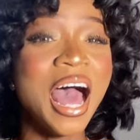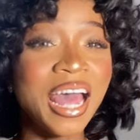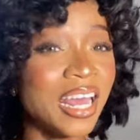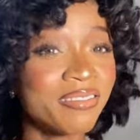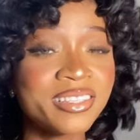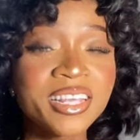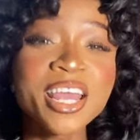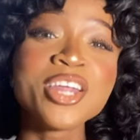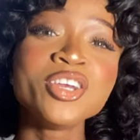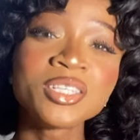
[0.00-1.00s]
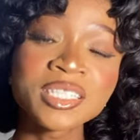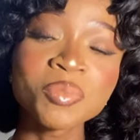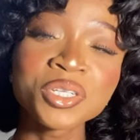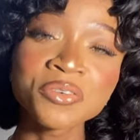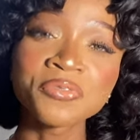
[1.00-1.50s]
and I've seen a
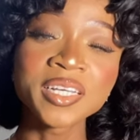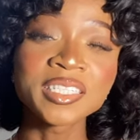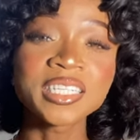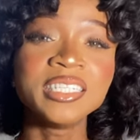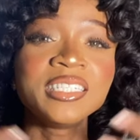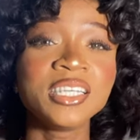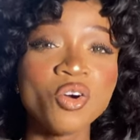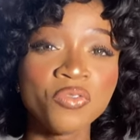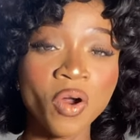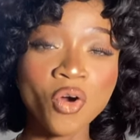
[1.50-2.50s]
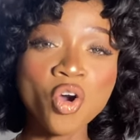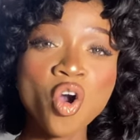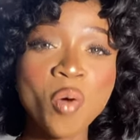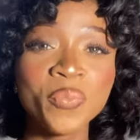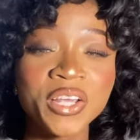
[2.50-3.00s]
noticeable difference in the overall
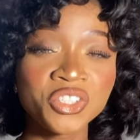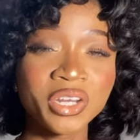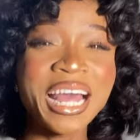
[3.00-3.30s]
complexion